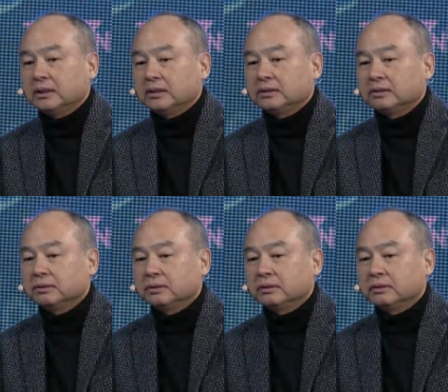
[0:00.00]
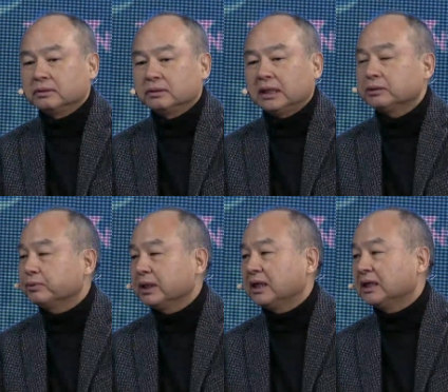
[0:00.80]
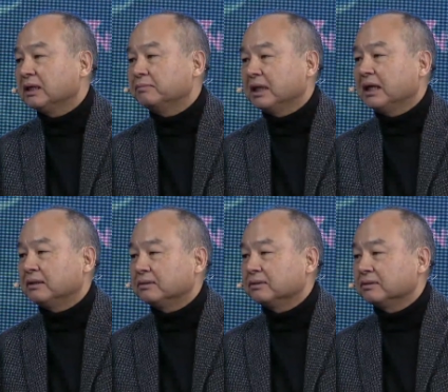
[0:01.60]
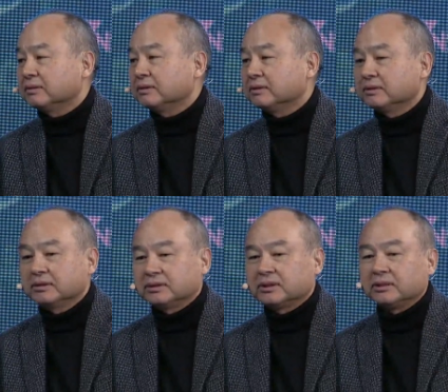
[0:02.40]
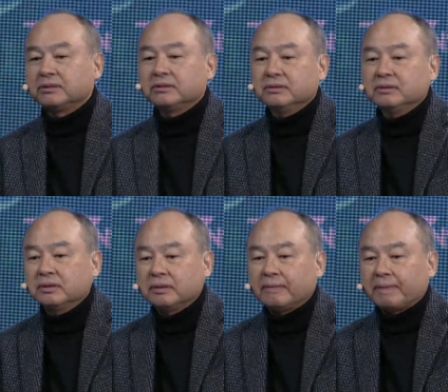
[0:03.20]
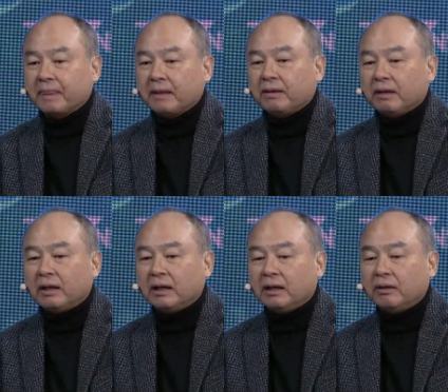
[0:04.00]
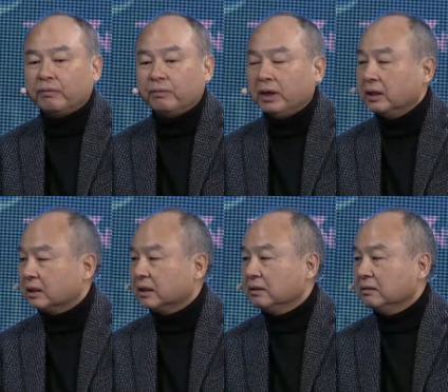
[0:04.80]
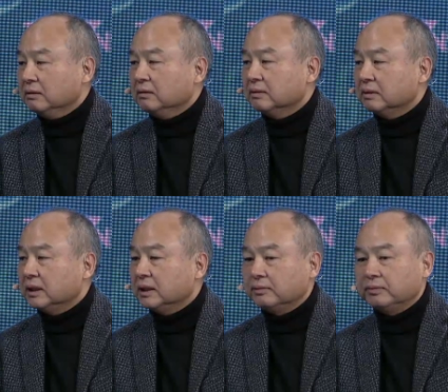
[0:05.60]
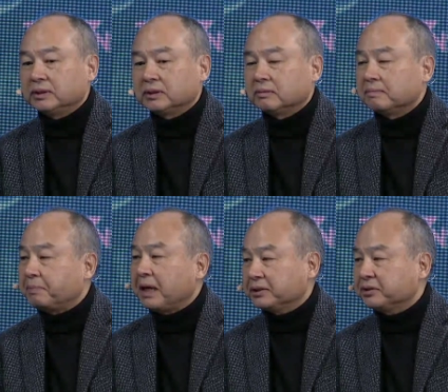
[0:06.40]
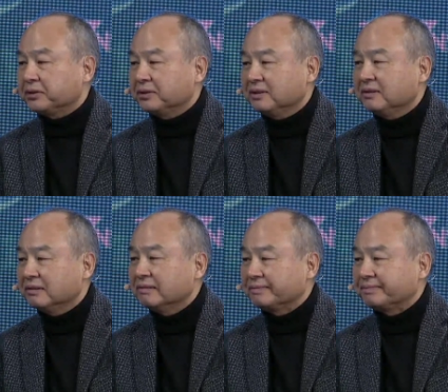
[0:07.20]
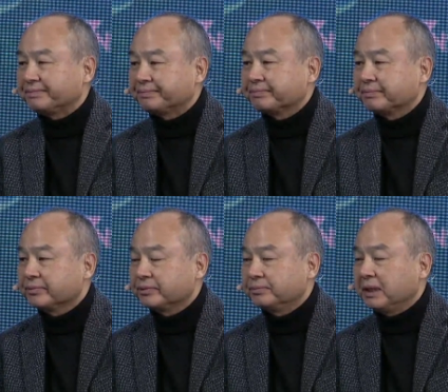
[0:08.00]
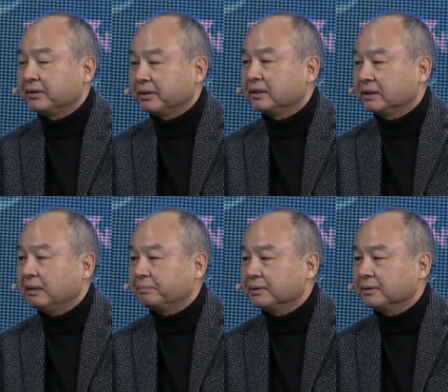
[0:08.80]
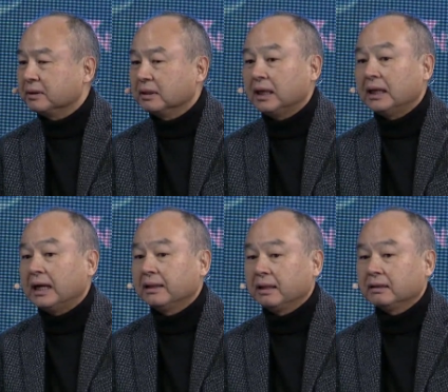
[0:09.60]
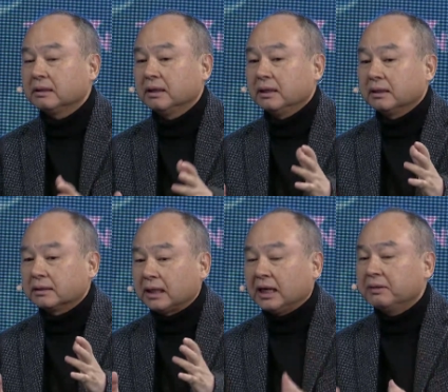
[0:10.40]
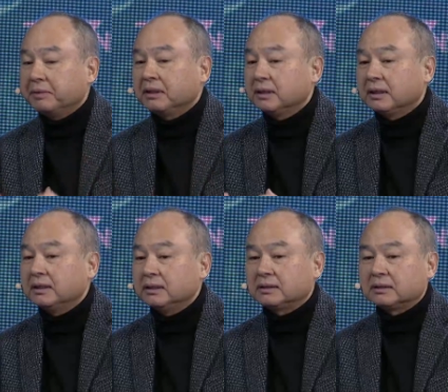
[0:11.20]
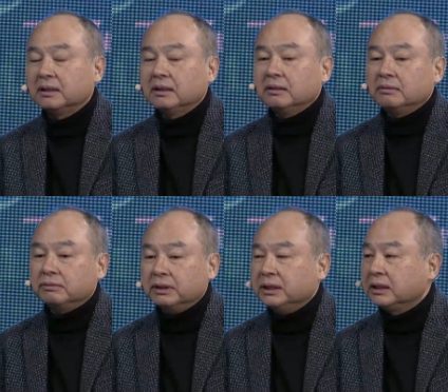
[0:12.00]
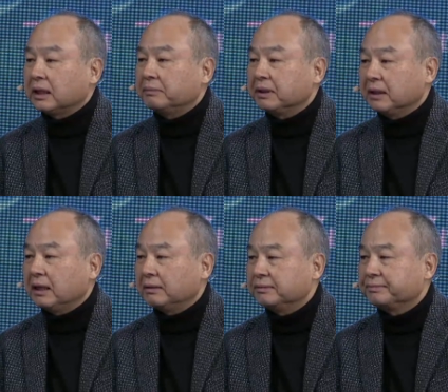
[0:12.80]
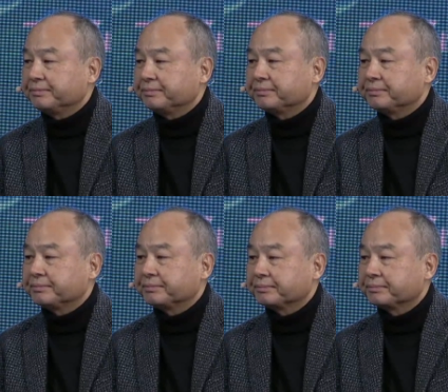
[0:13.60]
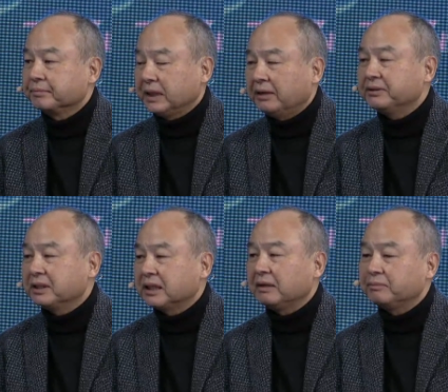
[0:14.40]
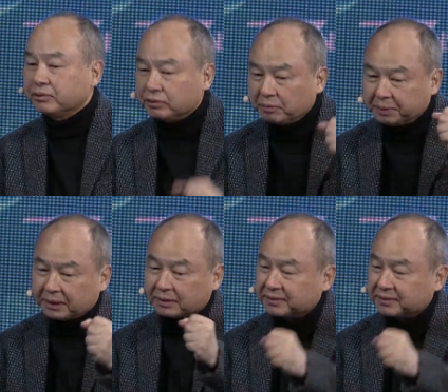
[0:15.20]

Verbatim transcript: So that's where I am now, still uh, working uh, with passion to make things happen. And I think timing is really coming now. Now is the time to go big.